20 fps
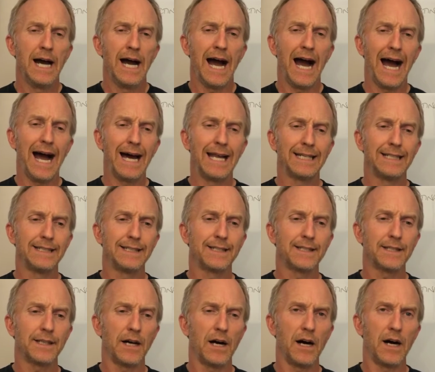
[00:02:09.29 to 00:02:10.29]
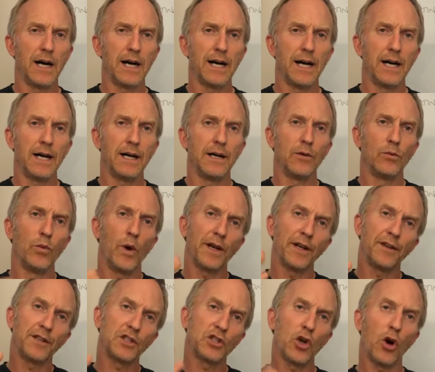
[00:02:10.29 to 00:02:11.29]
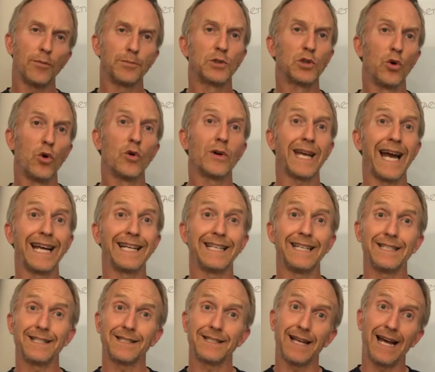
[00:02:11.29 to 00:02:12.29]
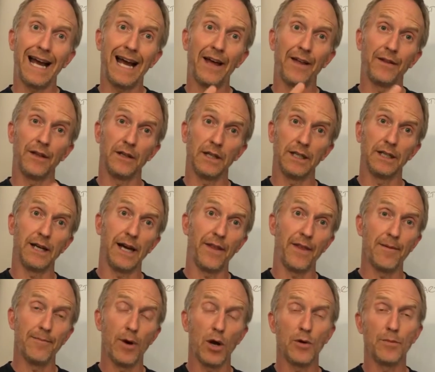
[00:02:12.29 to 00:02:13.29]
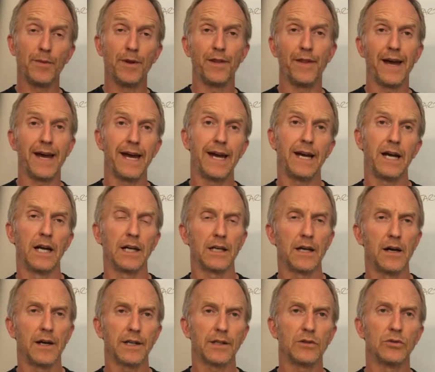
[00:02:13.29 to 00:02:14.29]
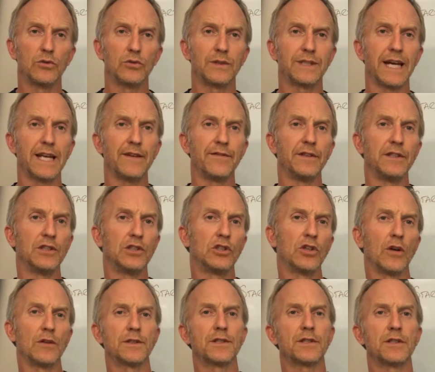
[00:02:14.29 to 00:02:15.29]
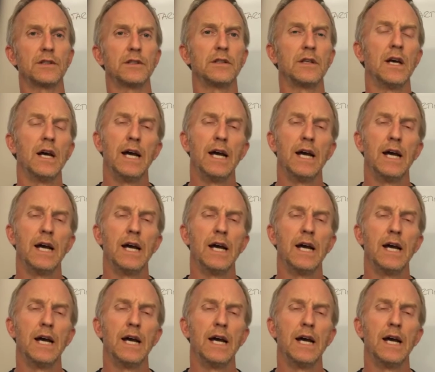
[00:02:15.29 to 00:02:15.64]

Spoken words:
And one of the top tour caddies at the moment there, a guy called David Johnson,